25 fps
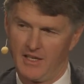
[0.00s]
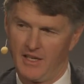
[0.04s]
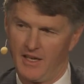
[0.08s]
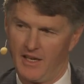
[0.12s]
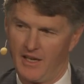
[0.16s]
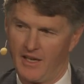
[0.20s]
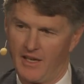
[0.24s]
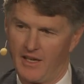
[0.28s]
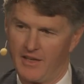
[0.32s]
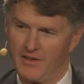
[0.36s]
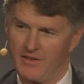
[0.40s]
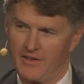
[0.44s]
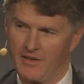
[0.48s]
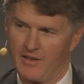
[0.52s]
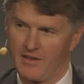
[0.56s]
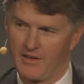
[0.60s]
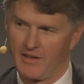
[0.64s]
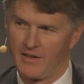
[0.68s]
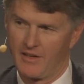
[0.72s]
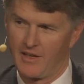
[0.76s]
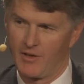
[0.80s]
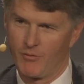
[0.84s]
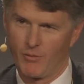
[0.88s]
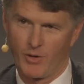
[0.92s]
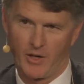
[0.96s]
and uh,
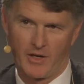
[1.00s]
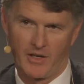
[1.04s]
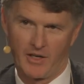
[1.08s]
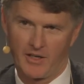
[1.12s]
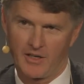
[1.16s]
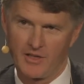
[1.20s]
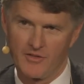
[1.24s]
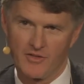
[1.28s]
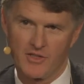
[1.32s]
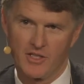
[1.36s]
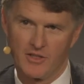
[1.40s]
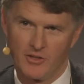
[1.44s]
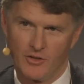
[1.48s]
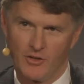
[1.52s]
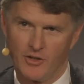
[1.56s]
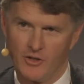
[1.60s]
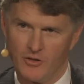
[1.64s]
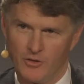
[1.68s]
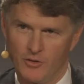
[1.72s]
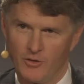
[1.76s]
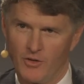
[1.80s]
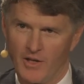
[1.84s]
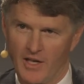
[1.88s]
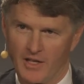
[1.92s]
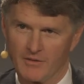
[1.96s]
and we're going to continue to
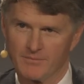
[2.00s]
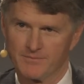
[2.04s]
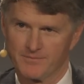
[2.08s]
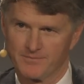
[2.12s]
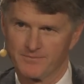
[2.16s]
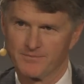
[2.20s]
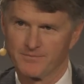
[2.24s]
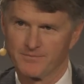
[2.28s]
do that.